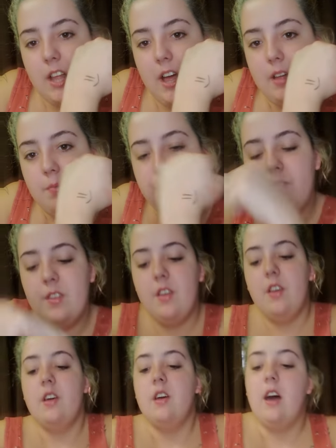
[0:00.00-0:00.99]
that.
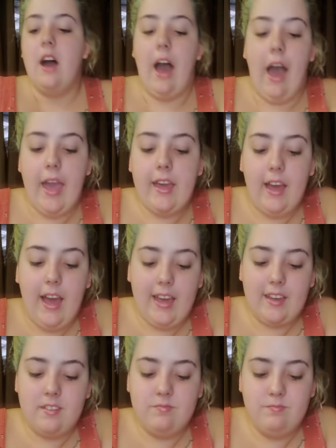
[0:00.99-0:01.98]
I, I,